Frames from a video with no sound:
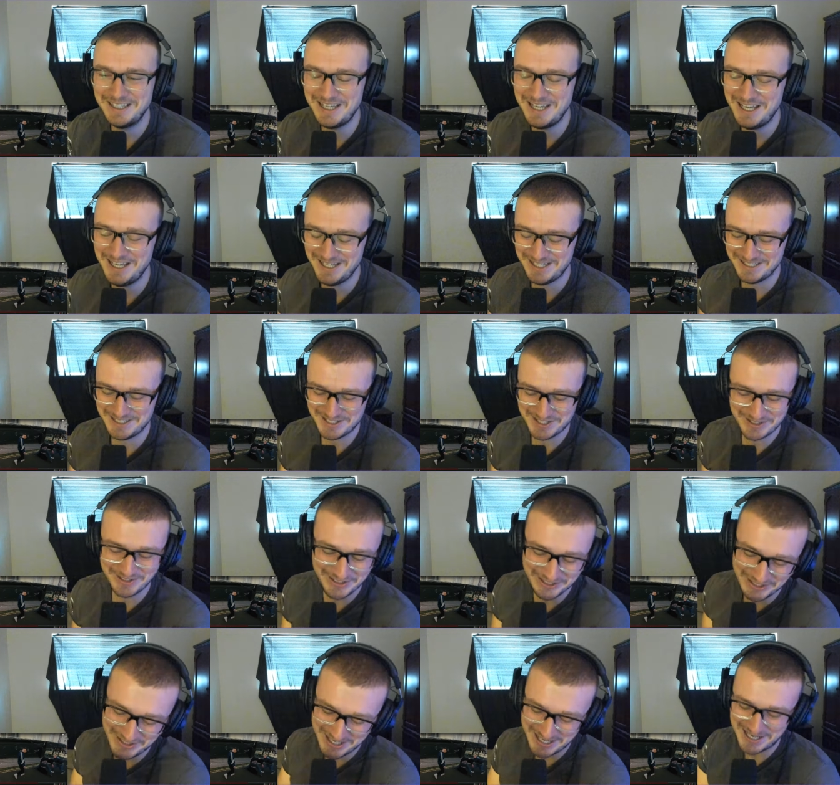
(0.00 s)
Hey, so
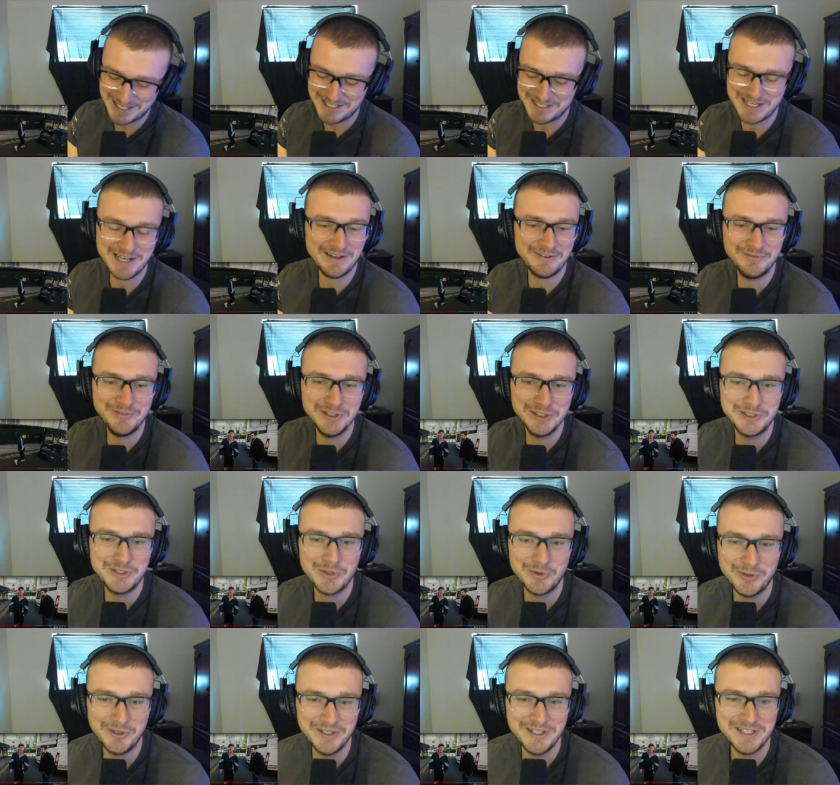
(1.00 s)
you guys have
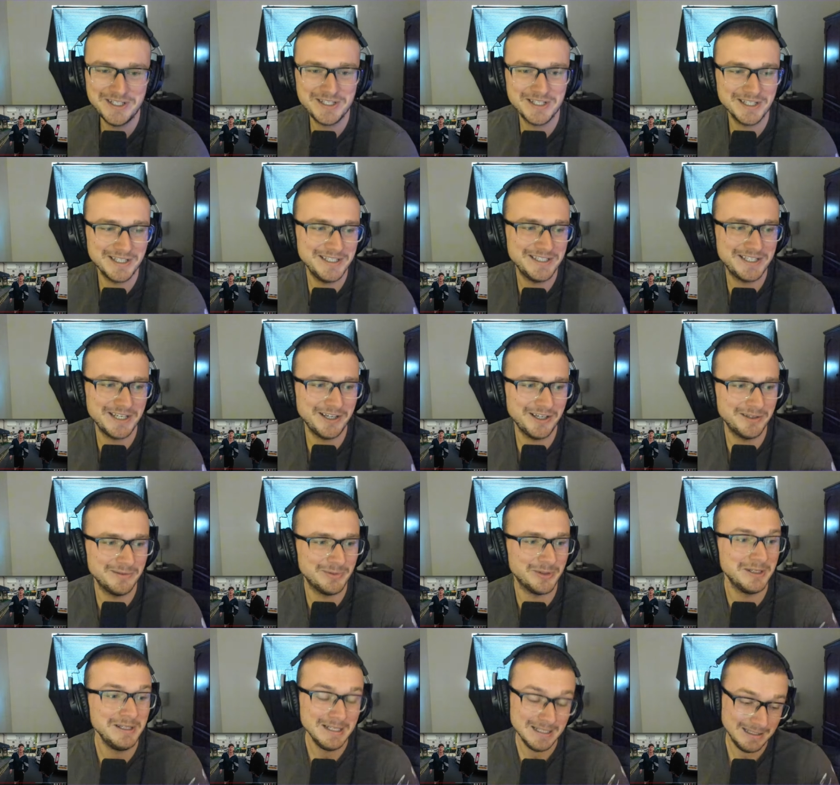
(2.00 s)
notoriously
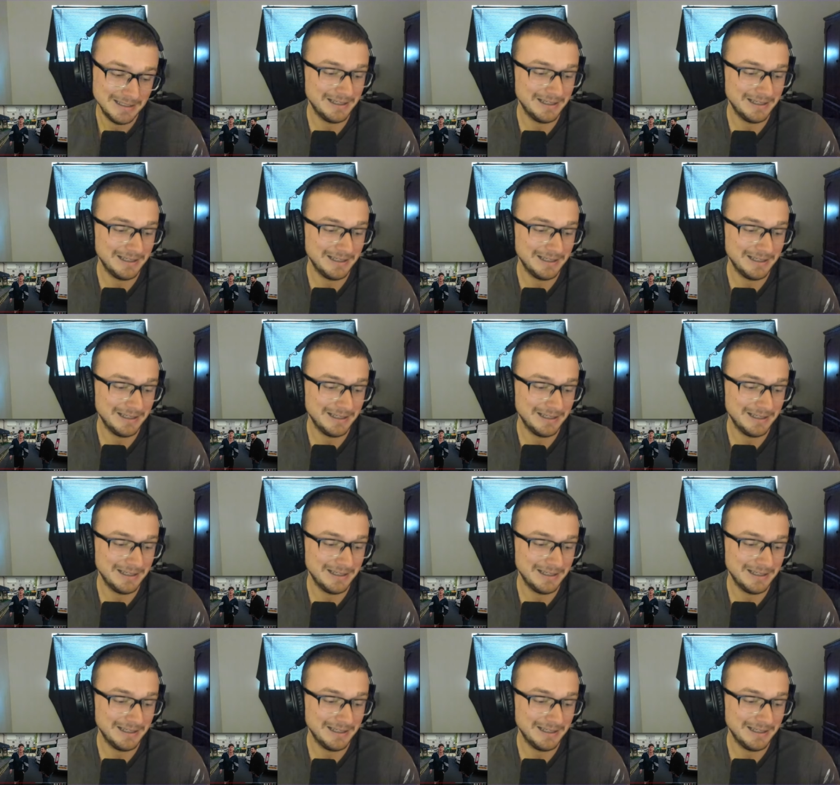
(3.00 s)
terrible.